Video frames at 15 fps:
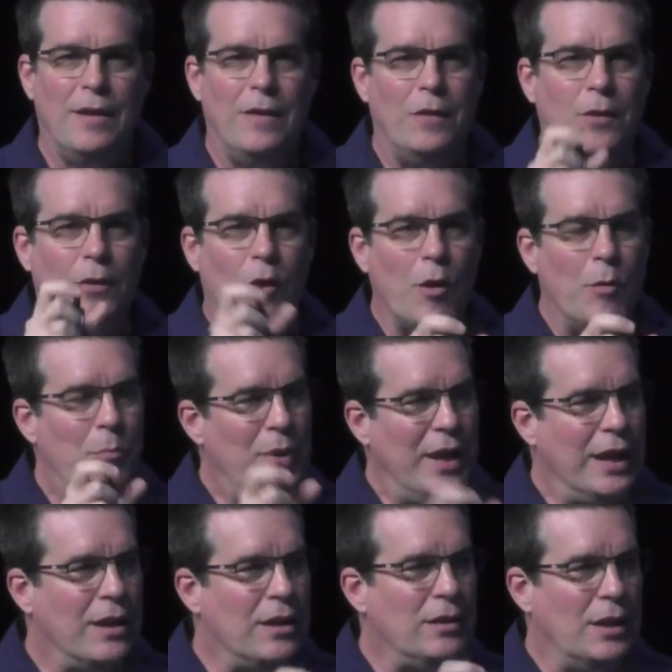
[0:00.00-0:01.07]
There are
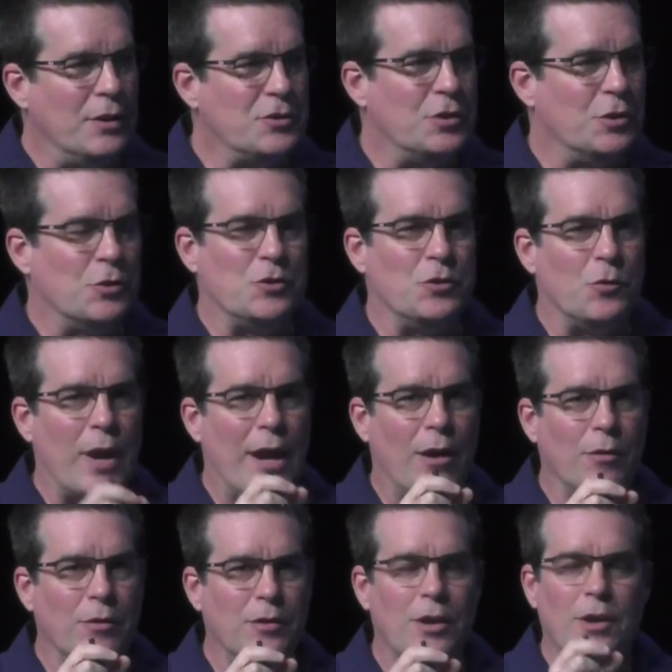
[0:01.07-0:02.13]
big clusters
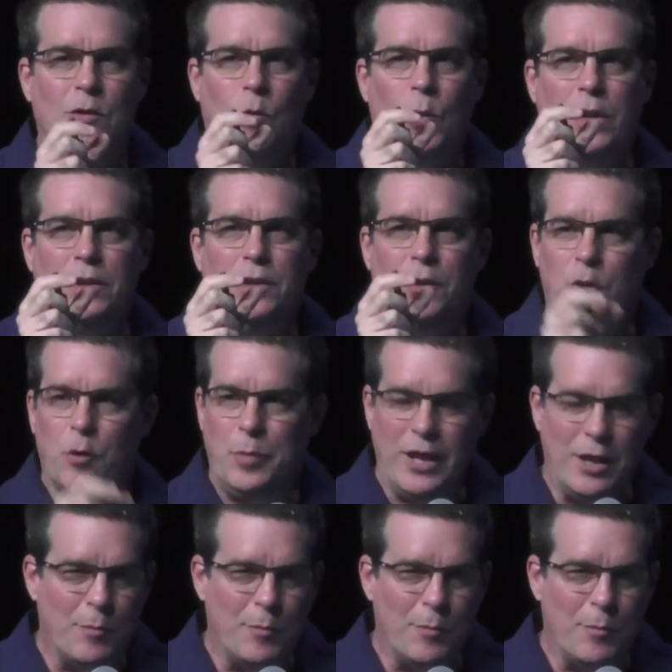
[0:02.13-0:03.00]
around when the European